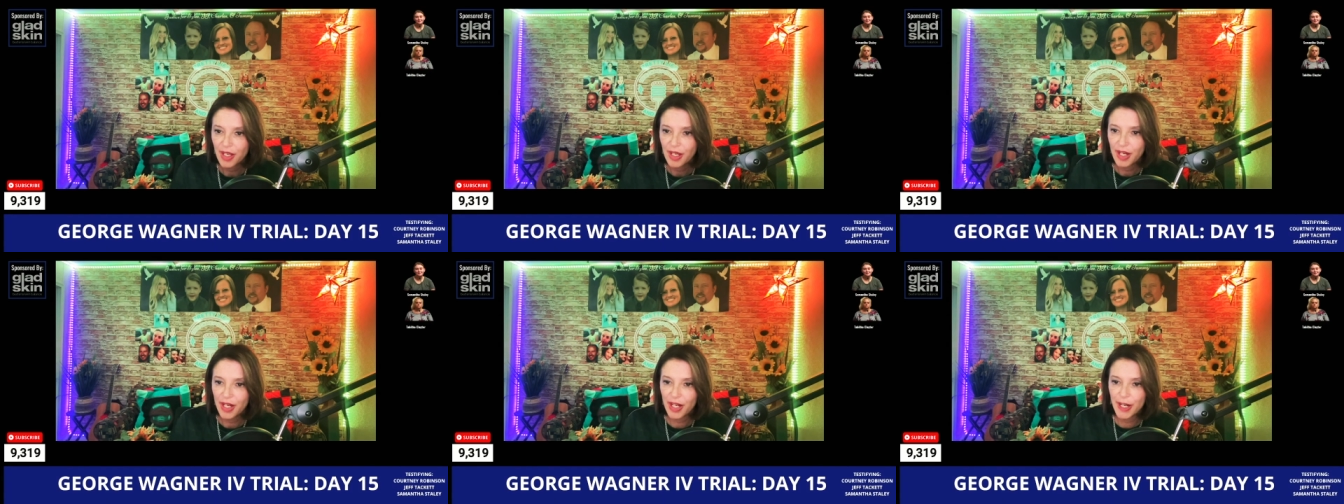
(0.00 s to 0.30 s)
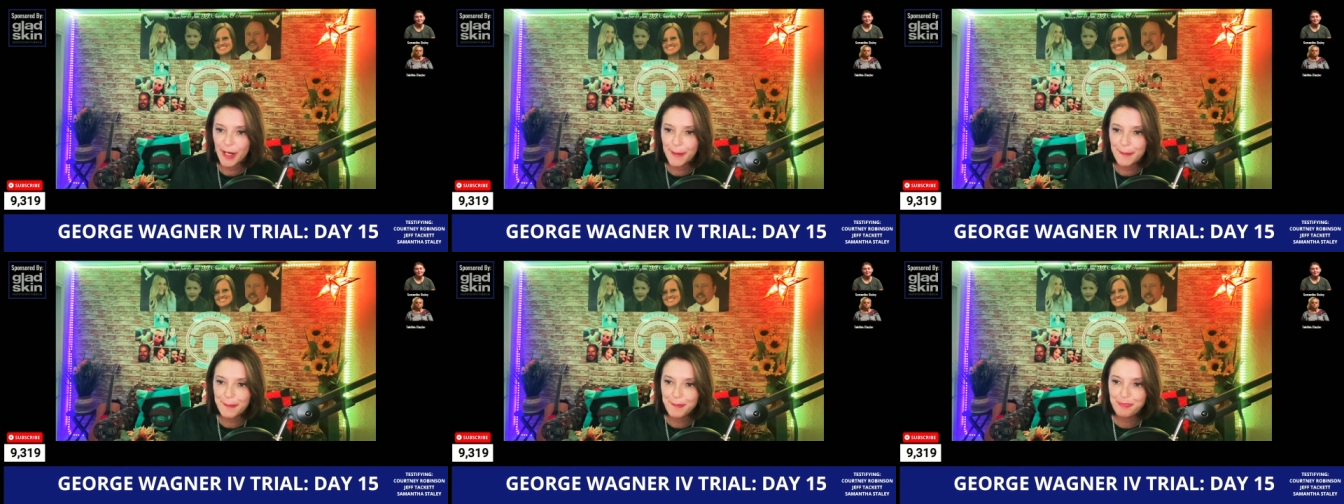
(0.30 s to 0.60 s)

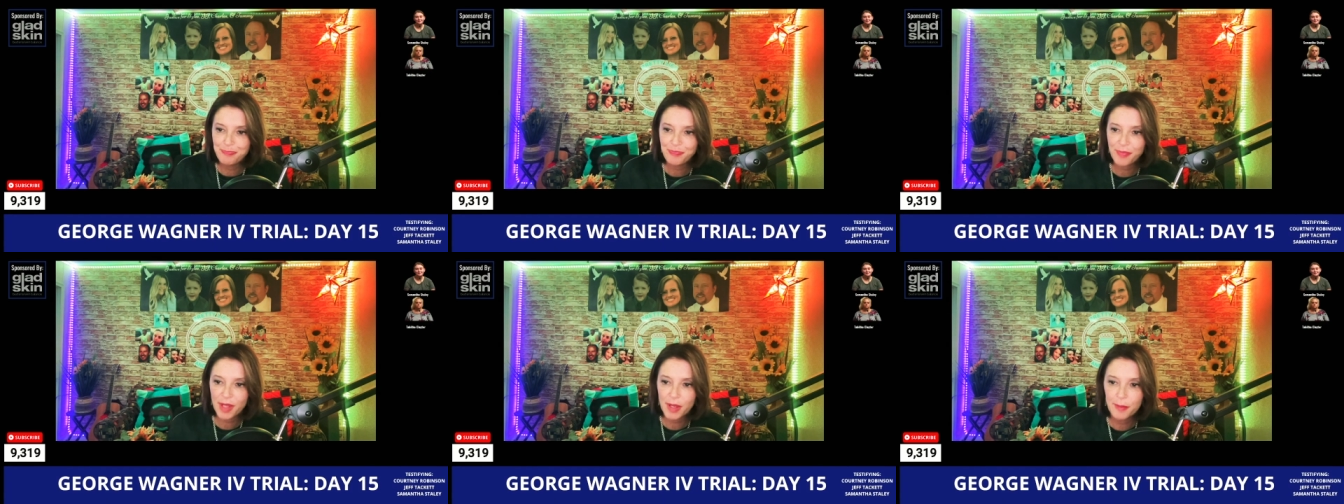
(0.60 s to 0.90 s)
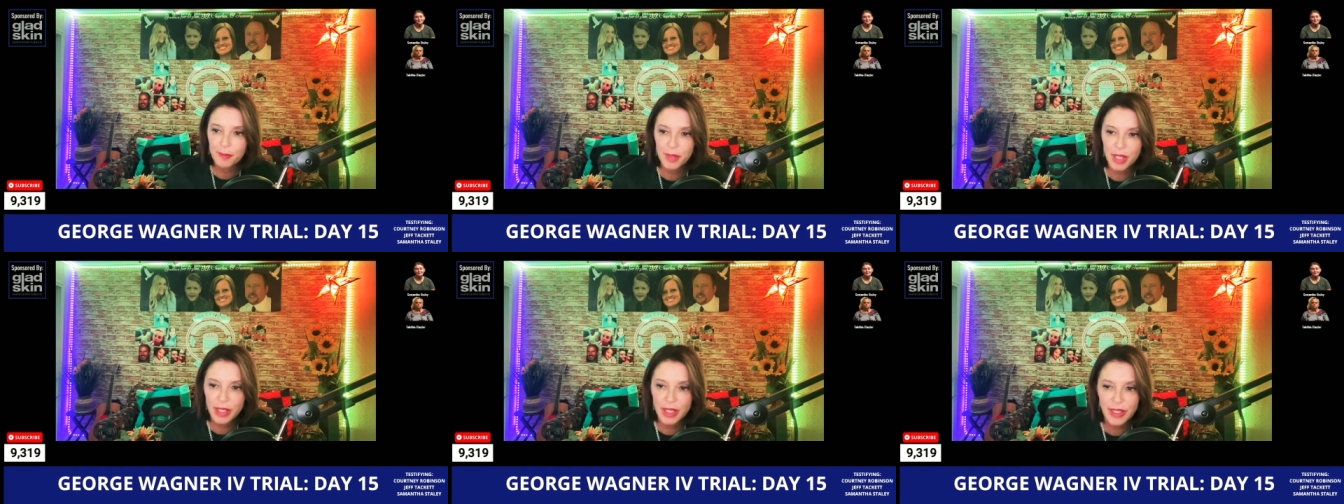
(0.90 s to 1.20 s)
Um,
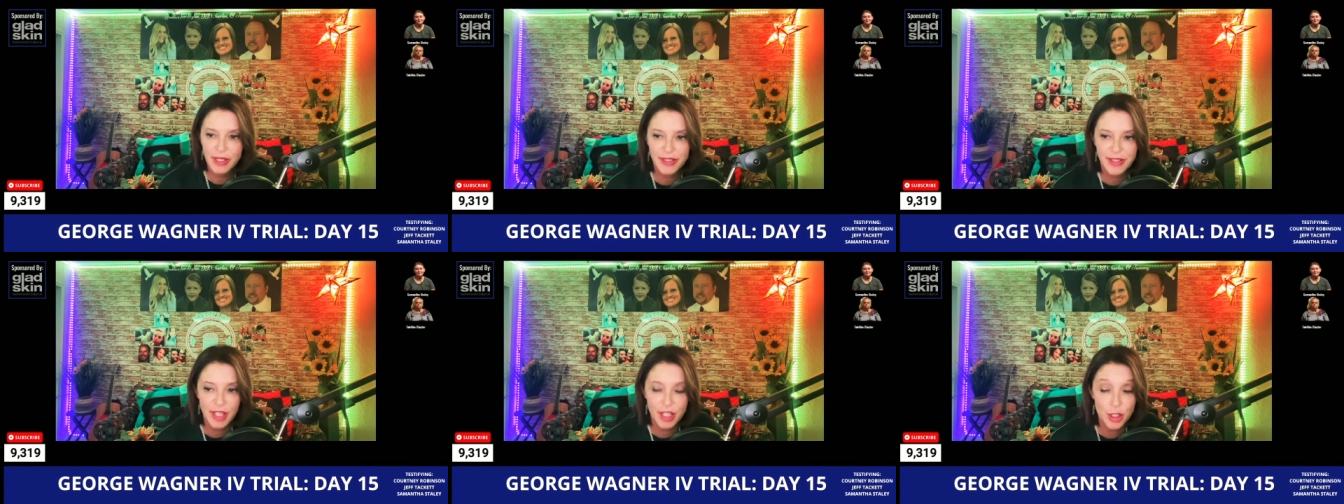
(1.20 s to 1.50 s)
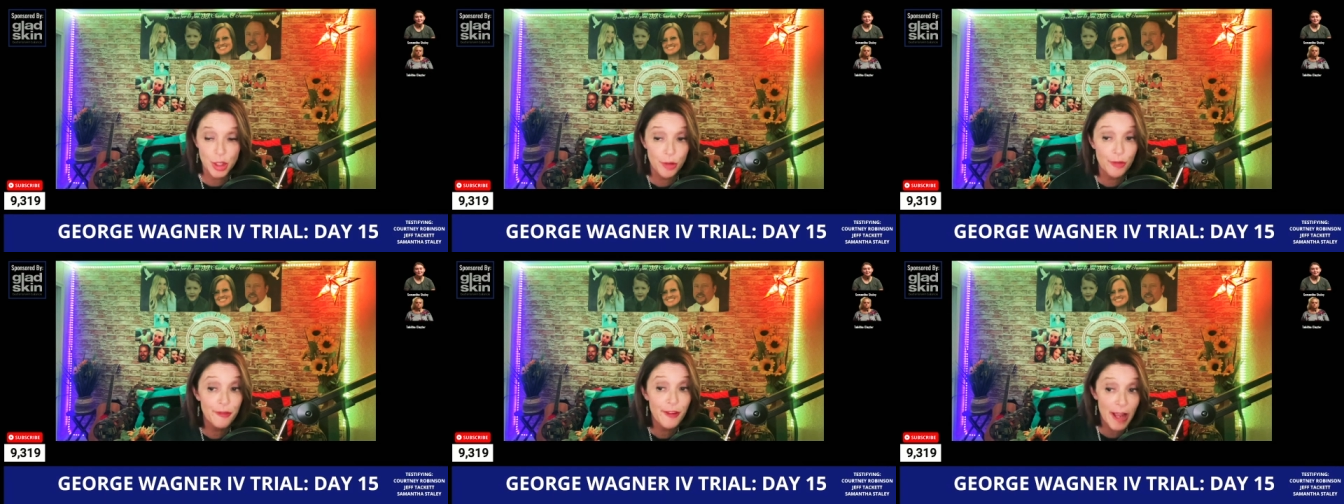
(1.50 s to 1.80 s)
but it says
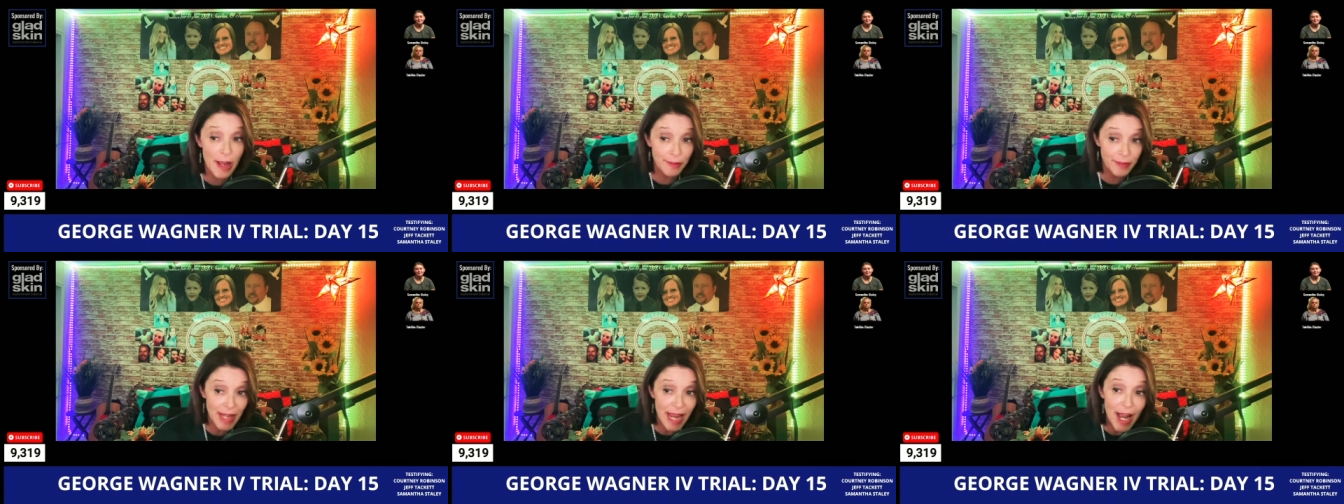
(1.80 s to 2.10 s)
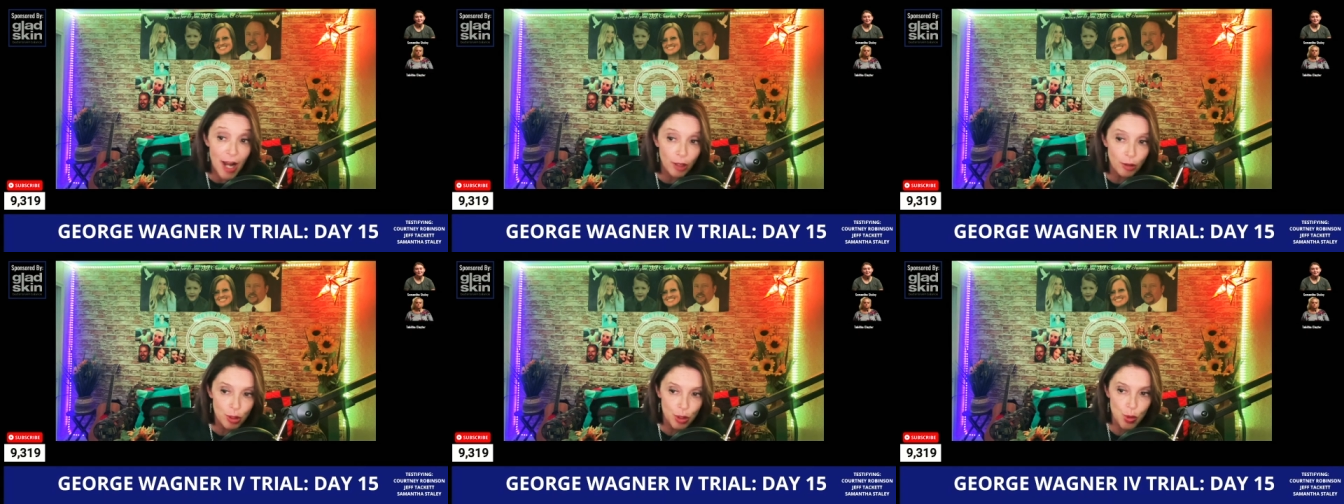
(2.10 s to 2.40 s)
you found
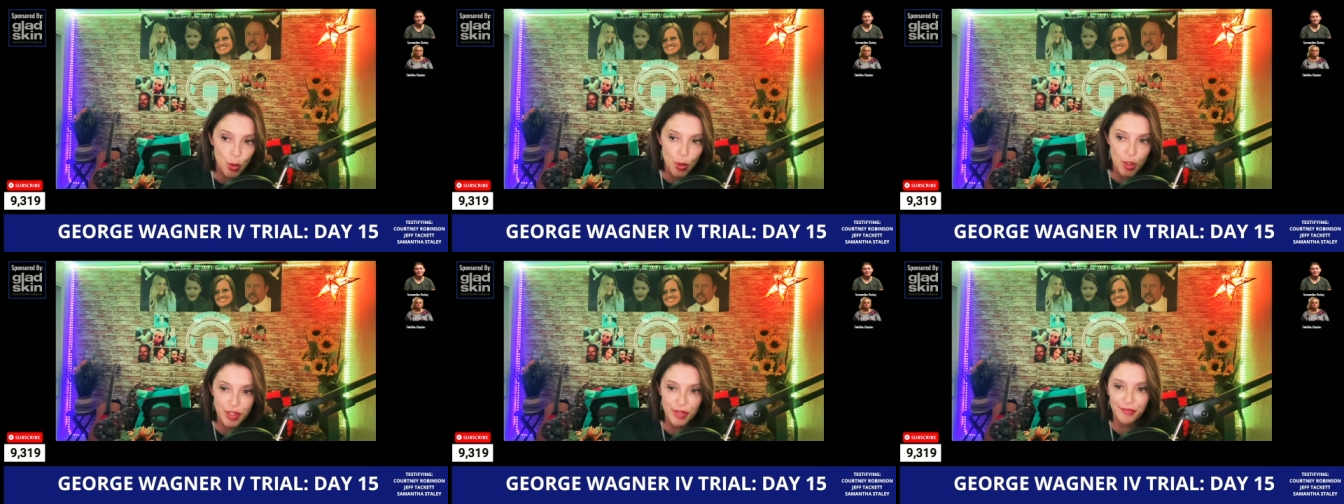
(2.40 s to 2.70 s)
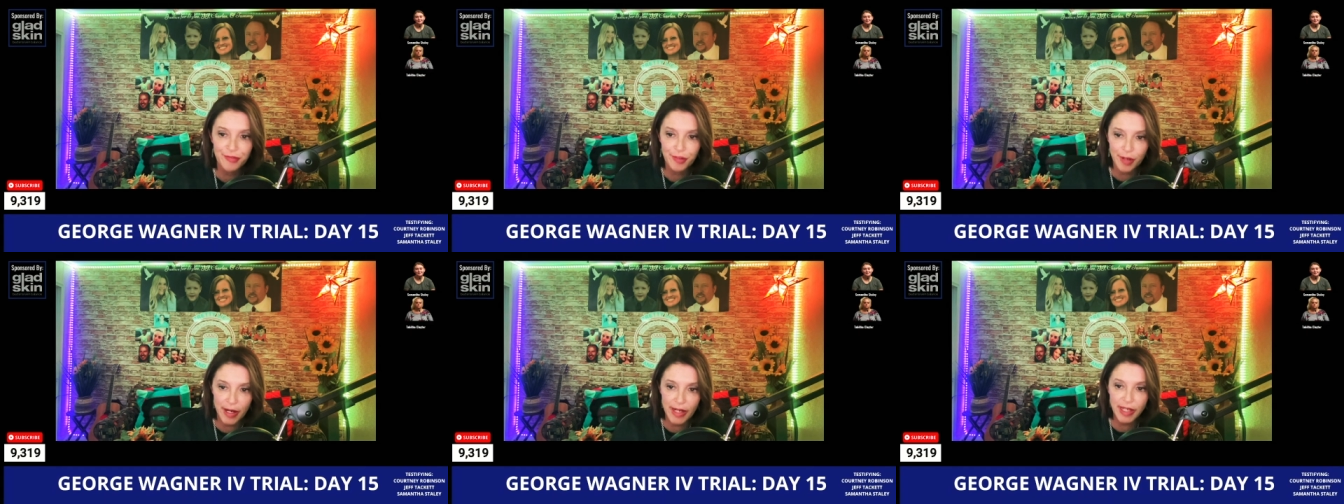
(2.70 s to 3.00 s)
out George and
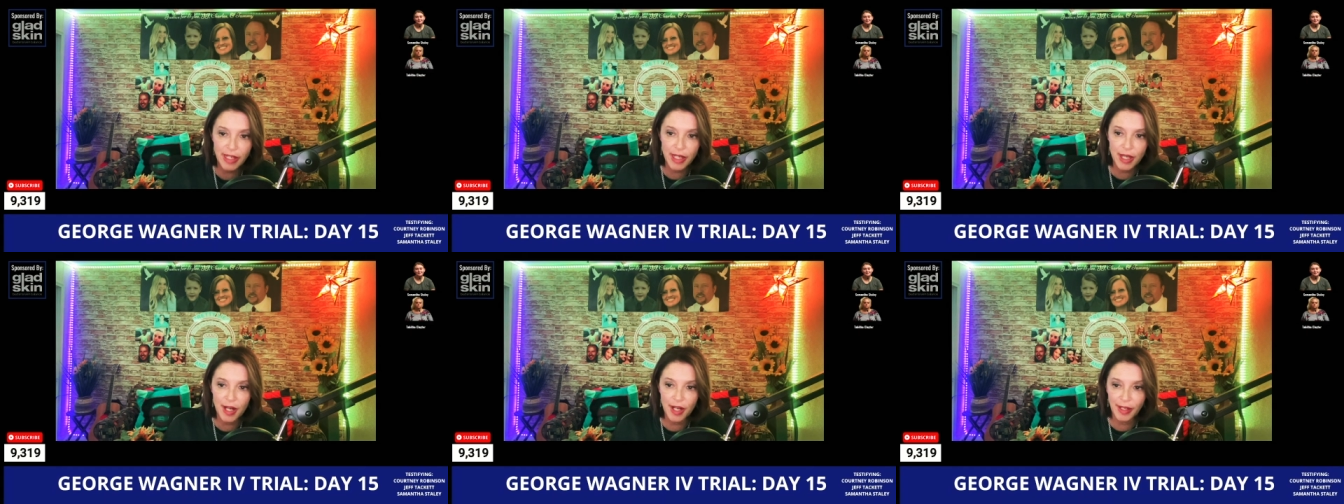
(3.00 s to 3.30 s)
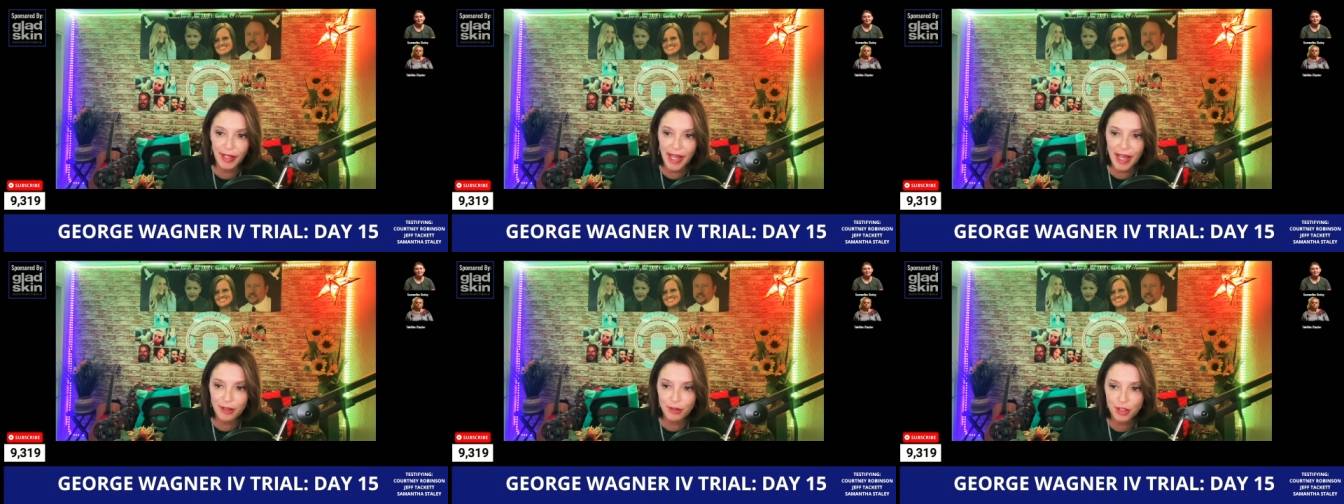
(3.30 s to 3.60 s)
Frankie hung out.